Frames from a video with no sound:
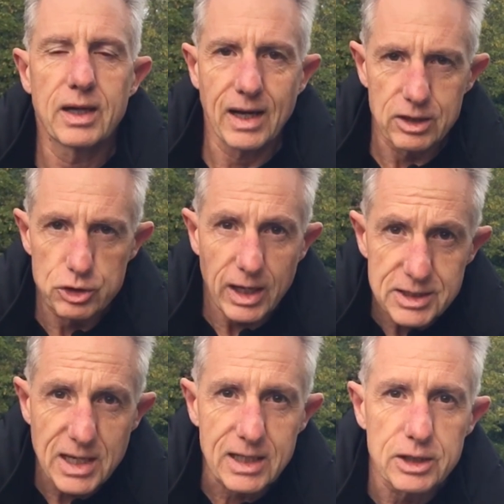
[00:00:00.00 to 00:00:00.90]
can
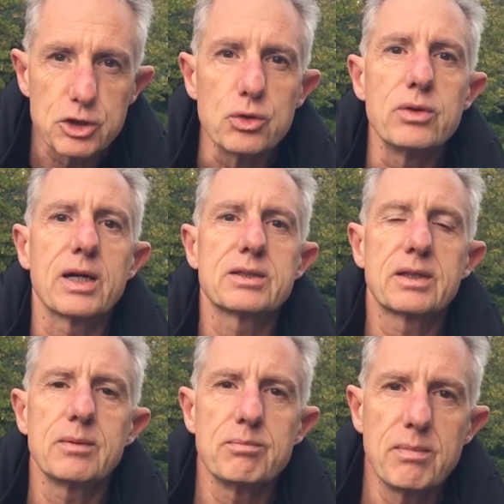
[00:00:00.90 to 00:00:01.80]
exactly do that,
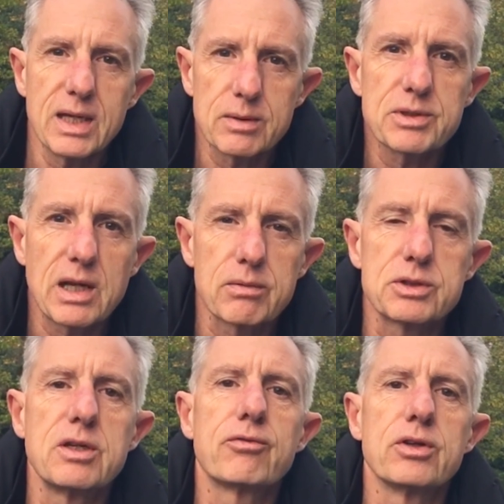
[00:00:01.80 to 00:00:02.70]
can make themselves
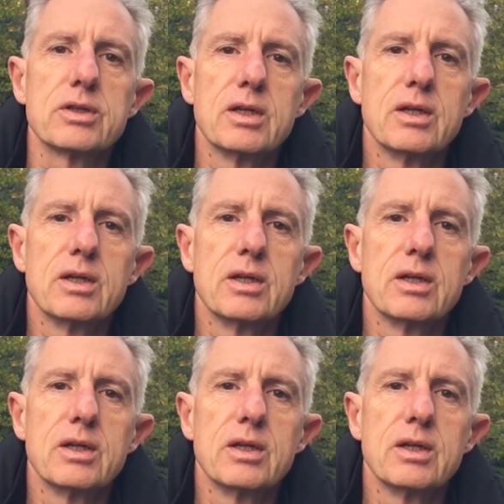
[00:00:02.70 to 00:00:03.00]
different,